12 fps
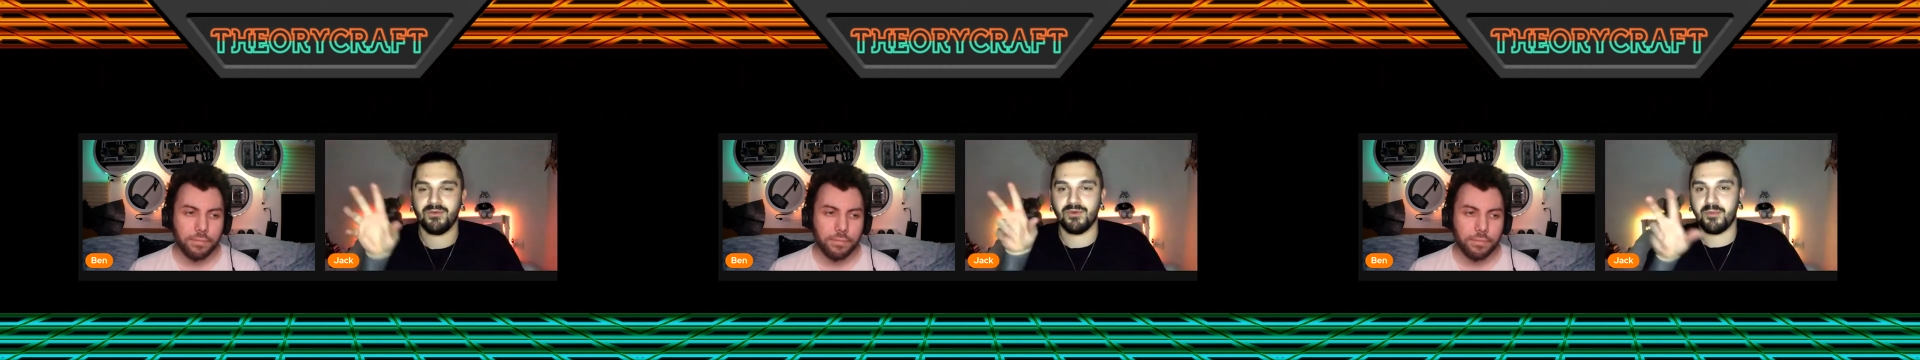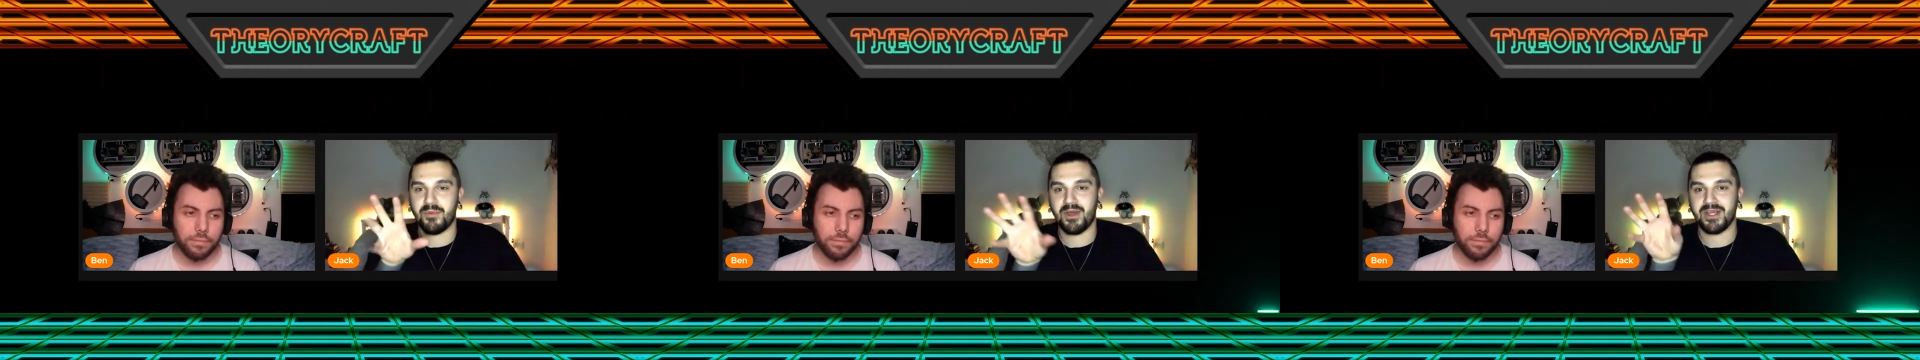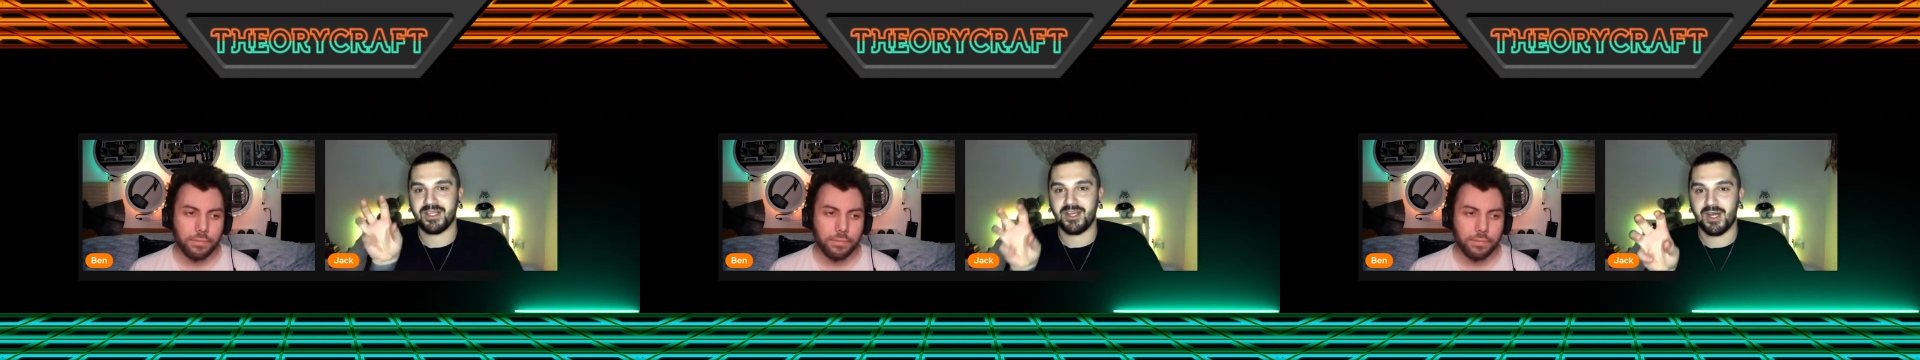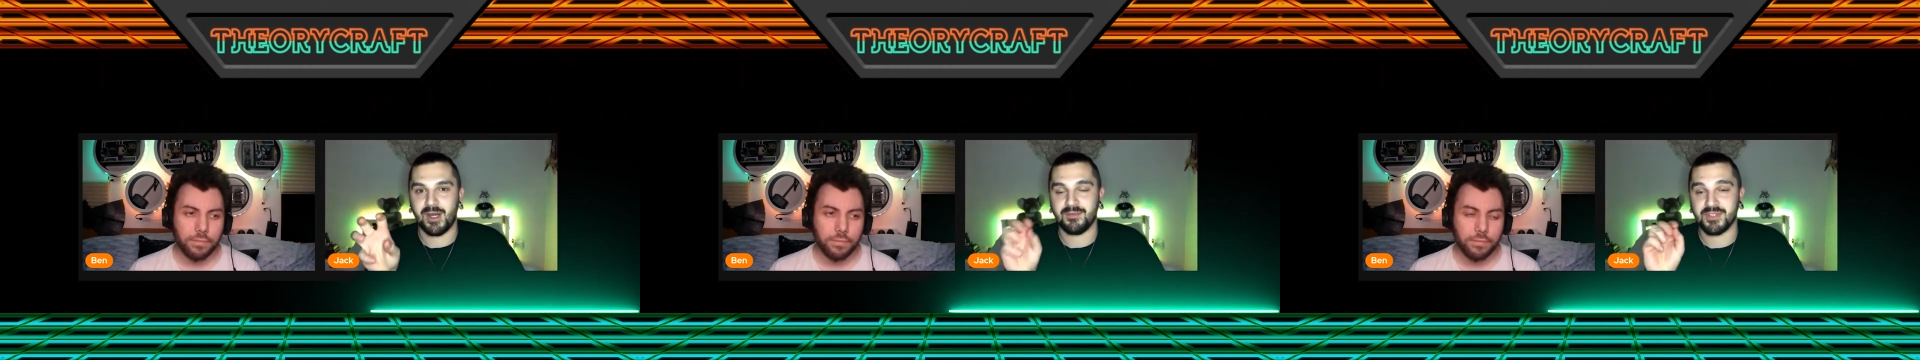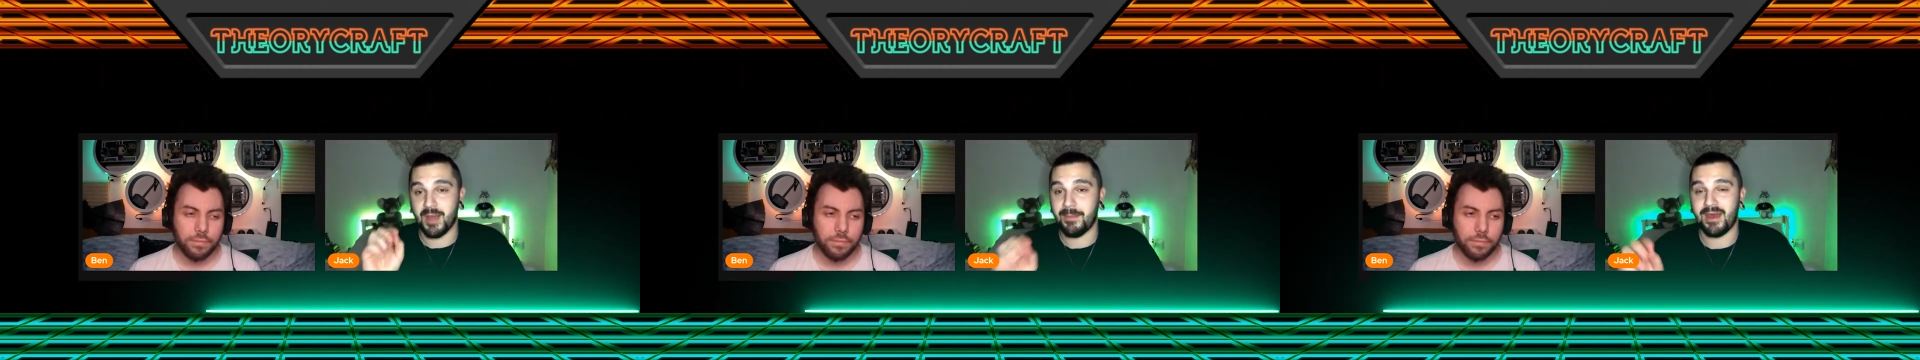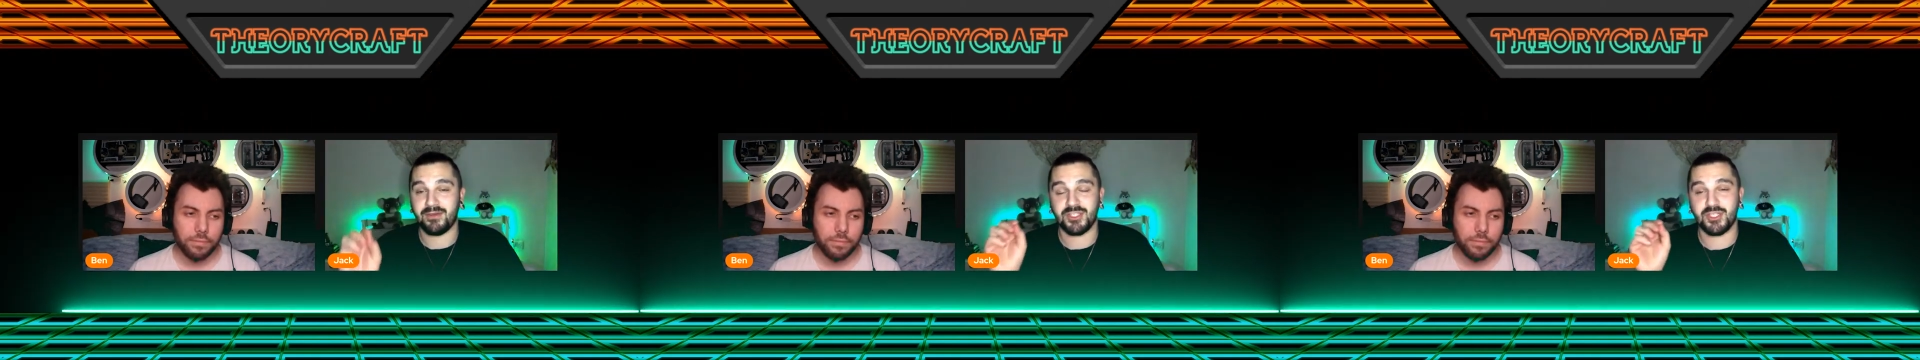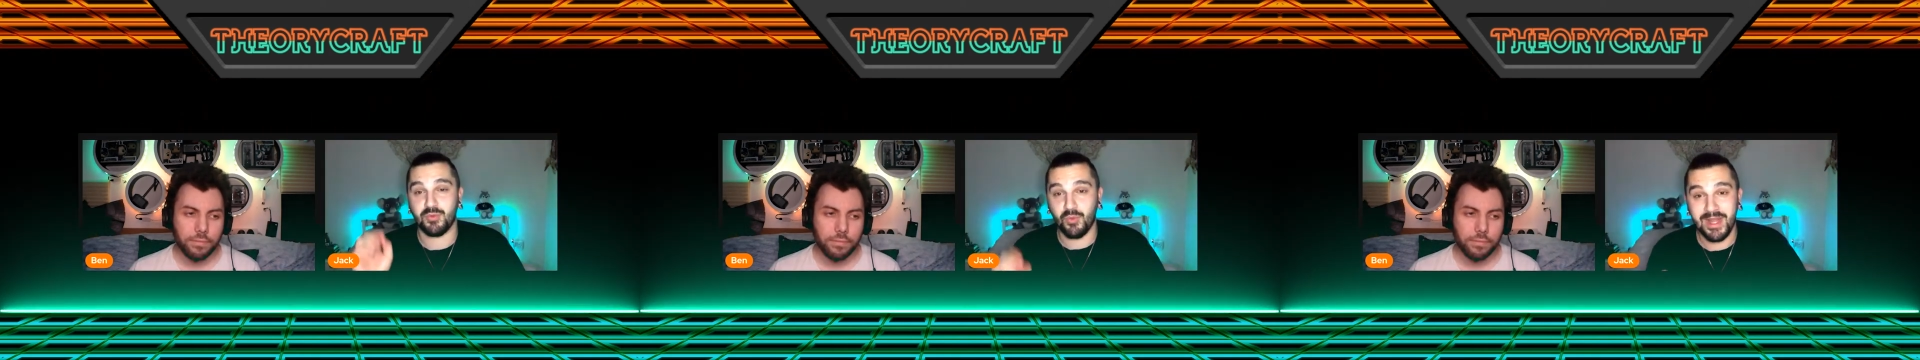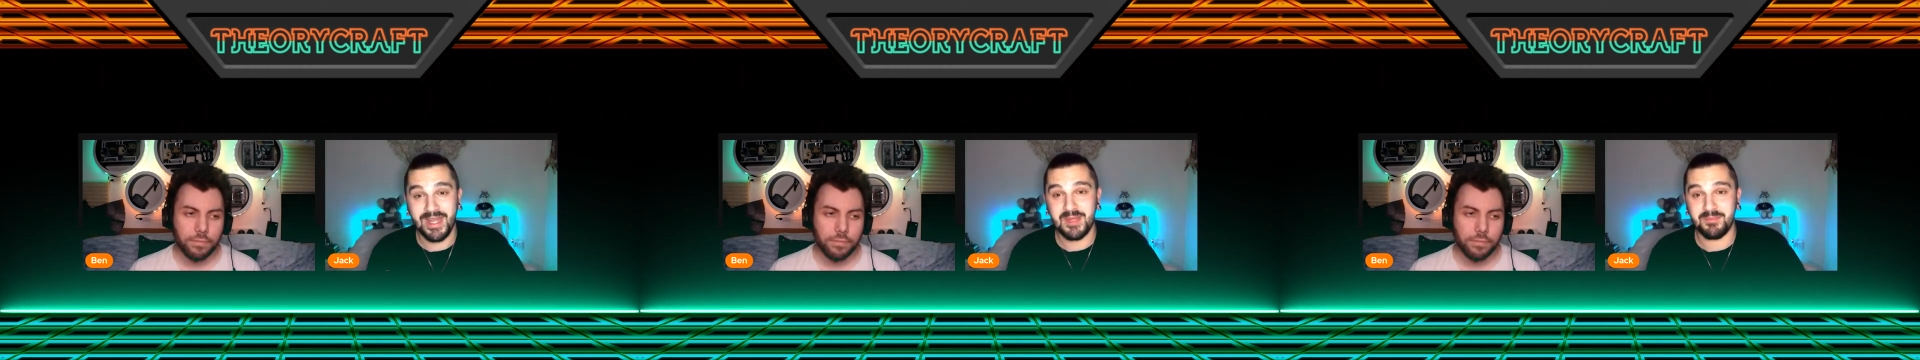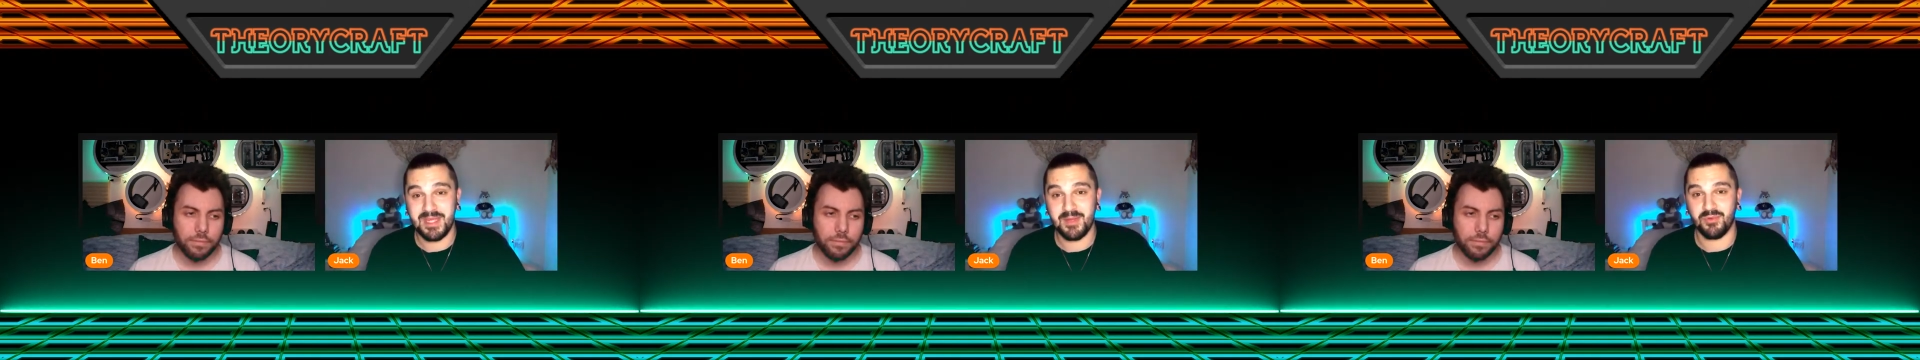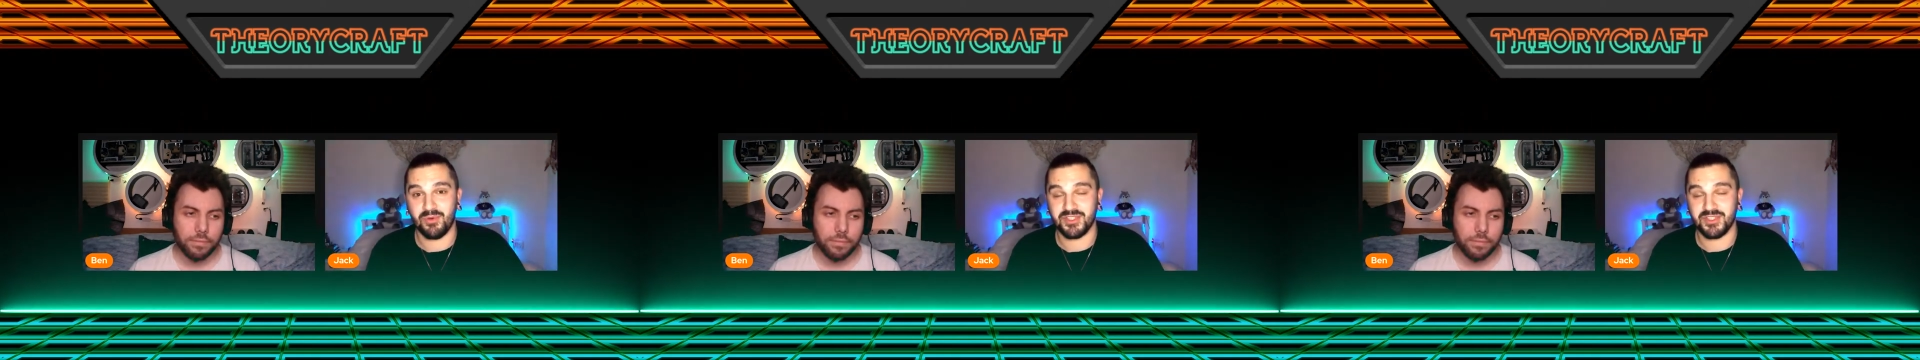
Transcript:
Speaker 1: robotic arms about 20 people